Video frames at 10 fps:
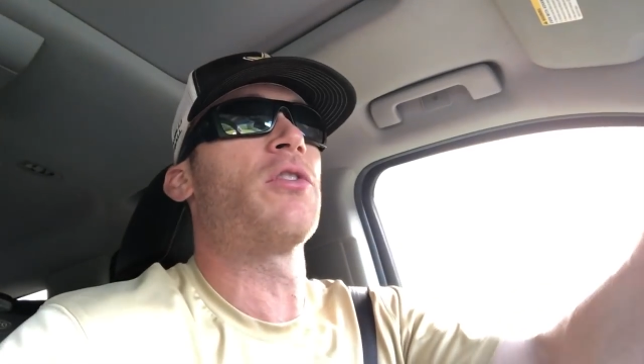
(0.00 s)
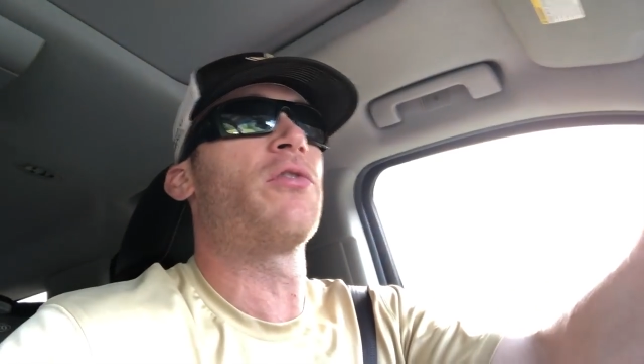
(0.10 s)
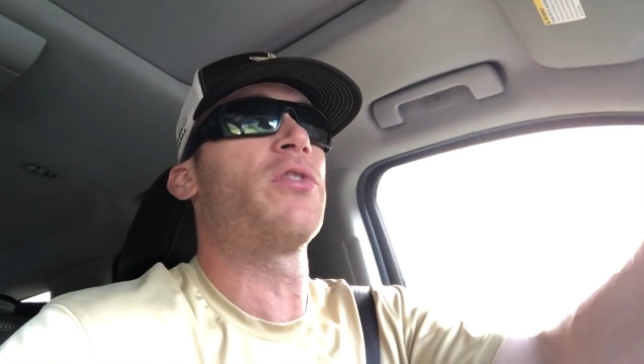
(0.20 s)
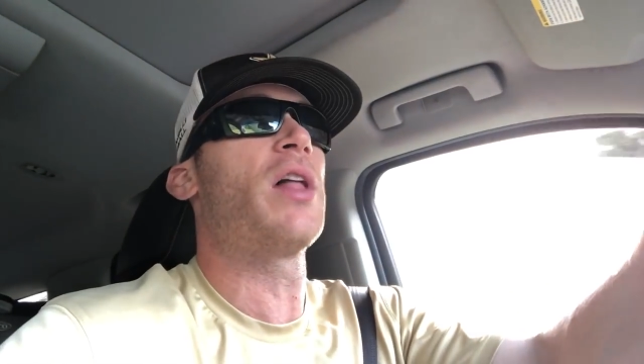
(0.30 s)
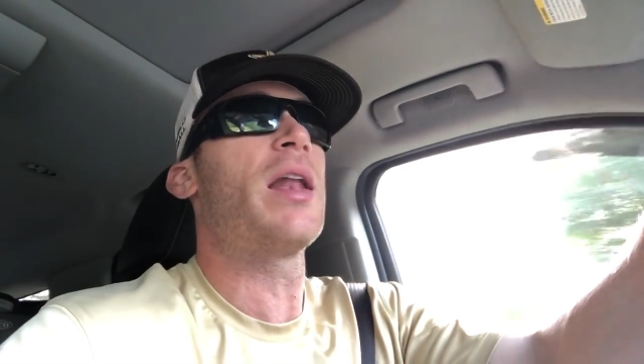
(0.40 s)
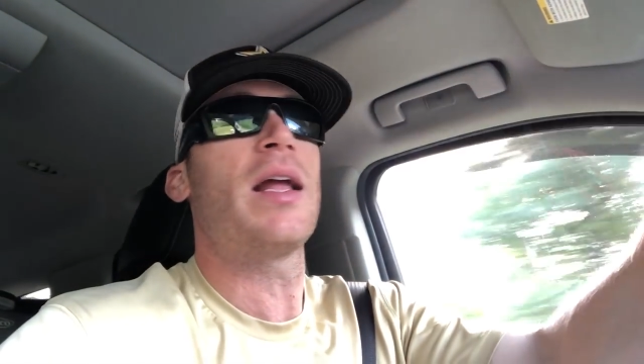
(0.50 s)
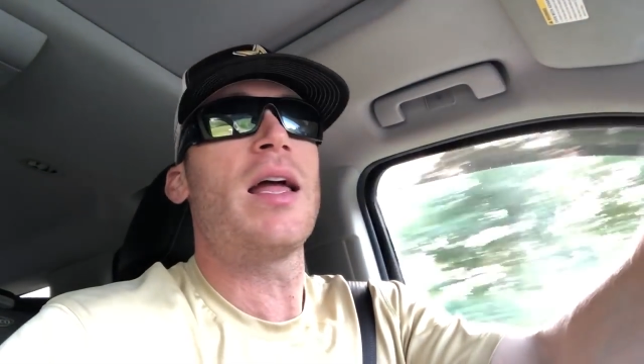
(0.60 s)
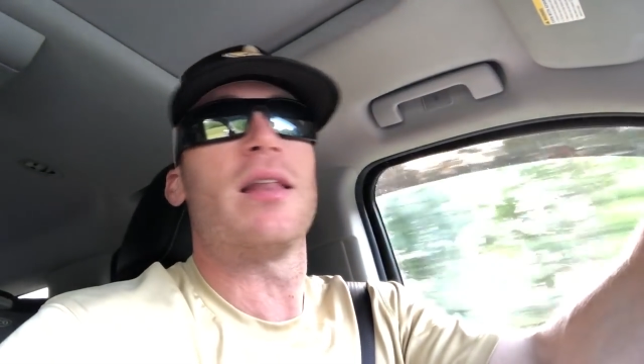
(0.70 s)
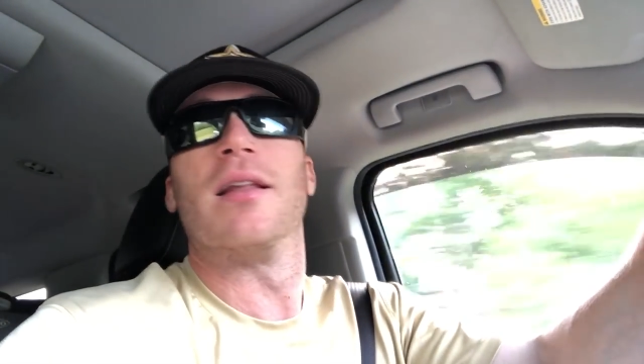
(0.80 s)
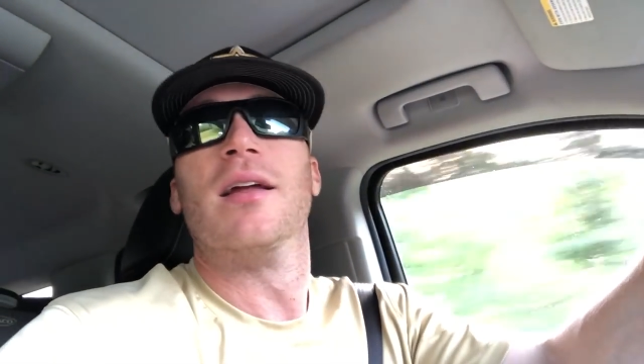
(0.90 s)
just flooding
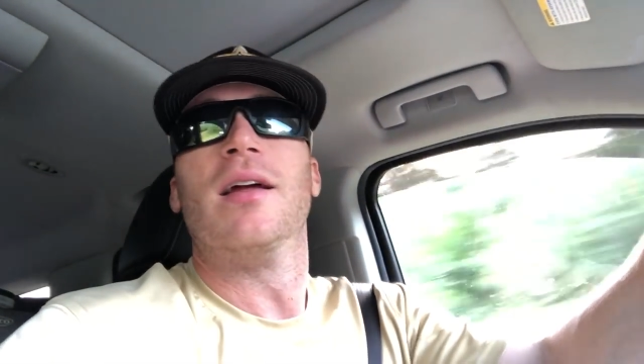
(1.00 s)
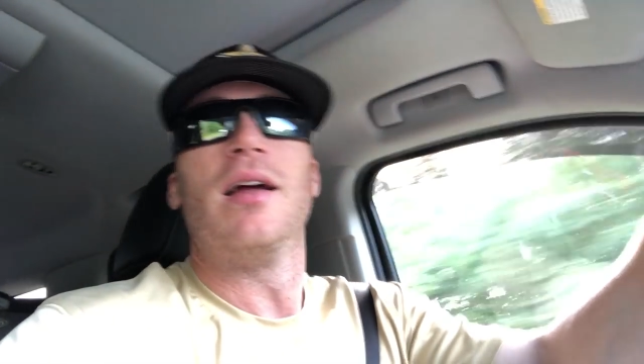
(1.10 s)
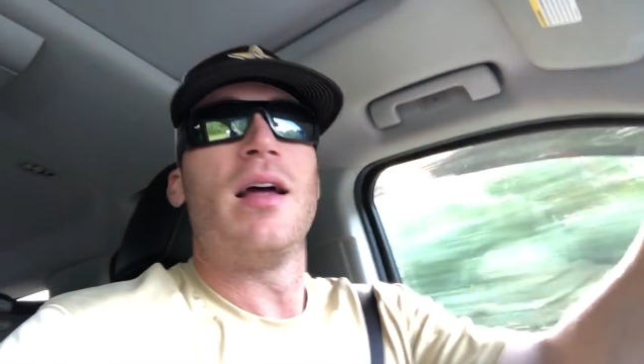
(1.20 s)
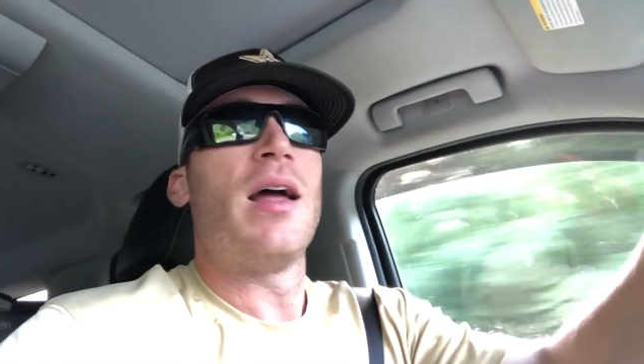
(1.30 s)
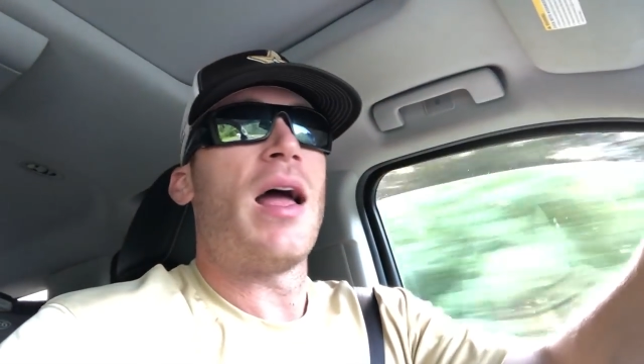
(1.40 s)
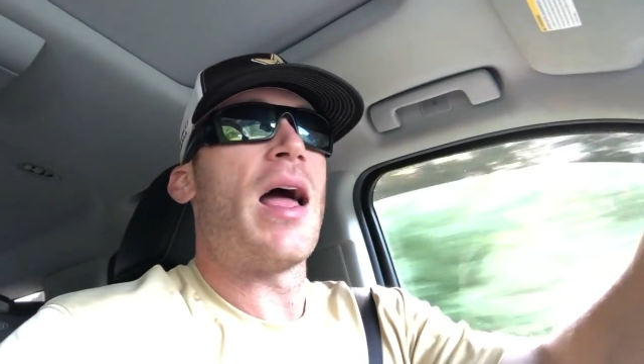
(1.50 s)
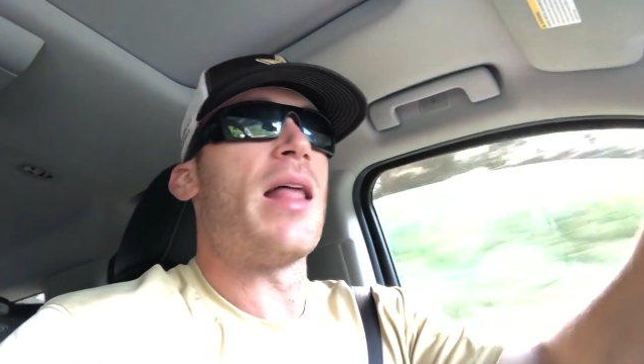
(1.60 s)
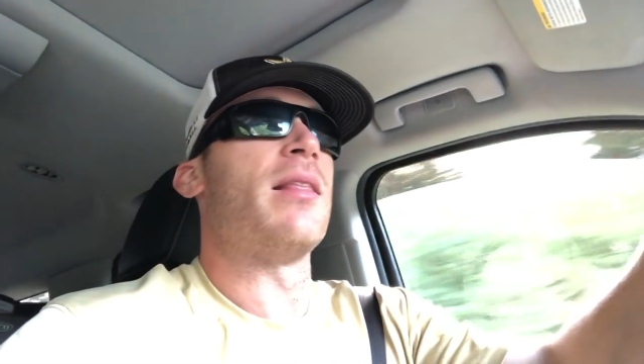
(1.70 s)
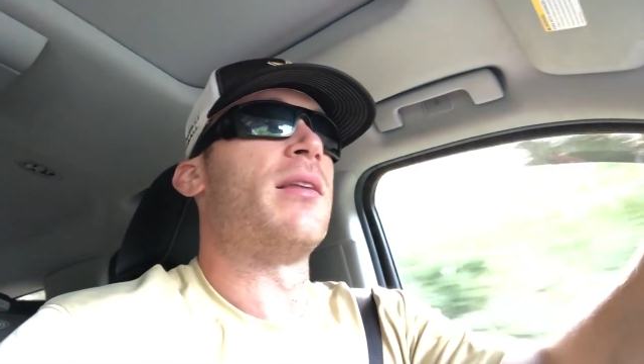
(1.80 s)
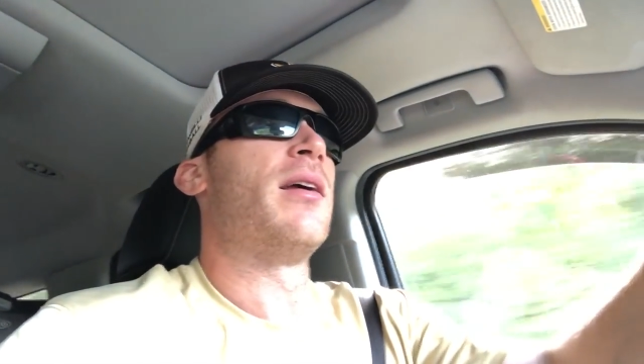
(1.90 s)
in?
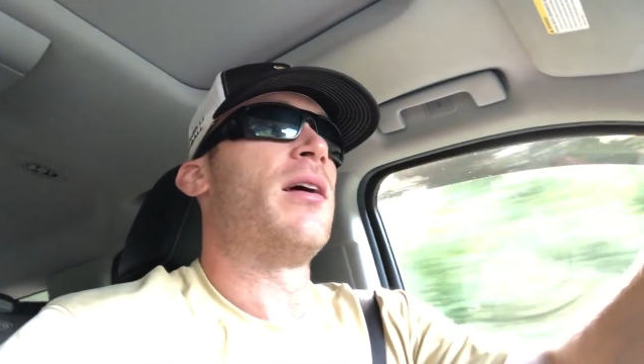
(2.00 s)
And